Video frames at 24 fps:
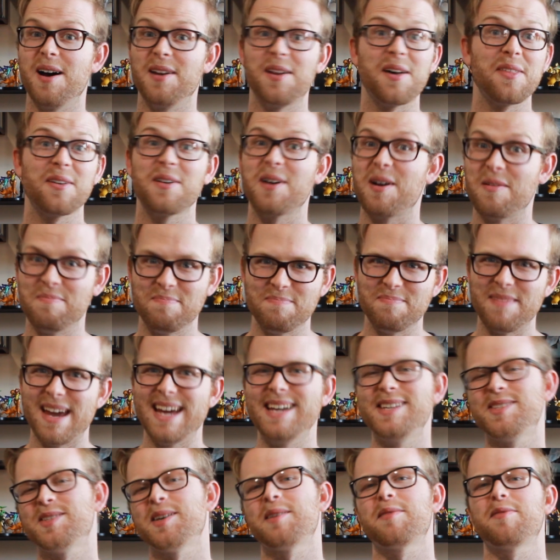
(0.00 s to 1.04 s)
Another
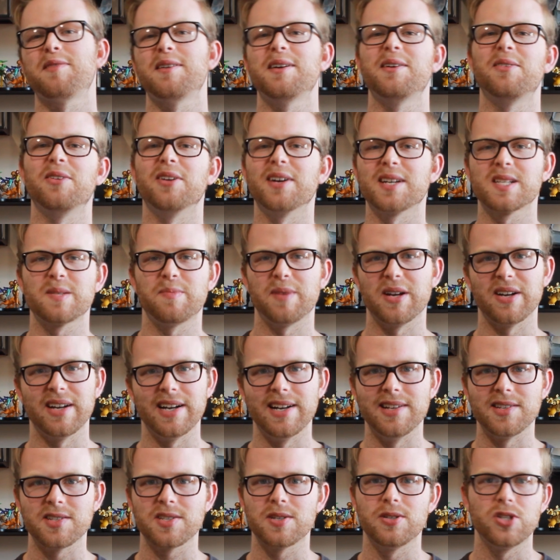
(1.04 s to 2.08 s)
amazing theater
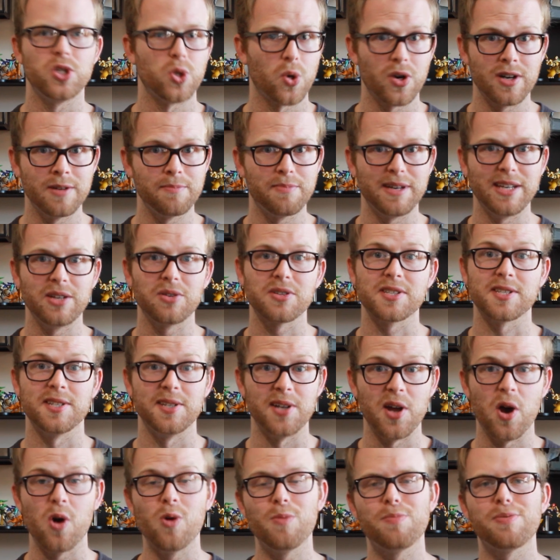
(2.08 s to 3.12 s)
experience. Jordan Peele's
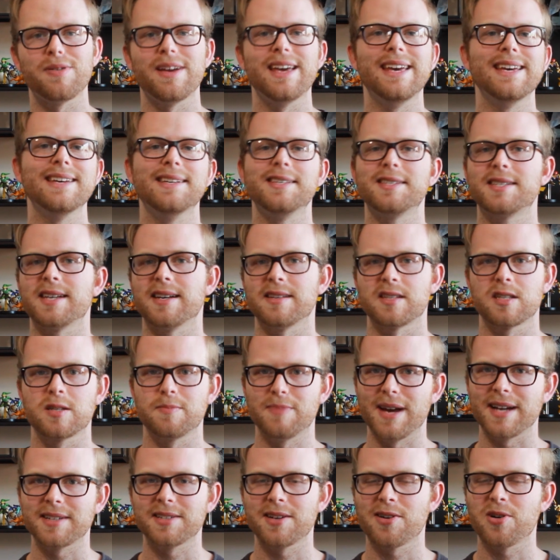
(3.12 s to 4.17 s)
Nope is a
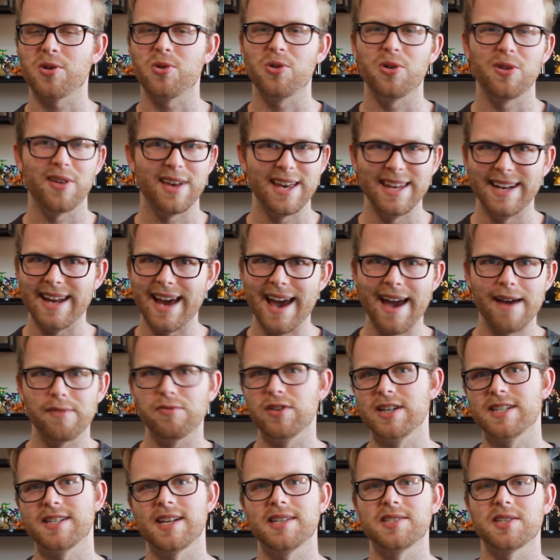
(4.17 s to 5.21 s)
spectacle in
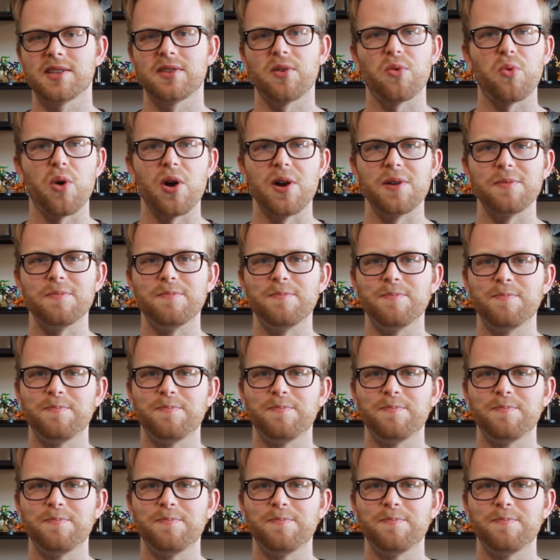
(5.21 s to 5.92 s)
every sense of the word.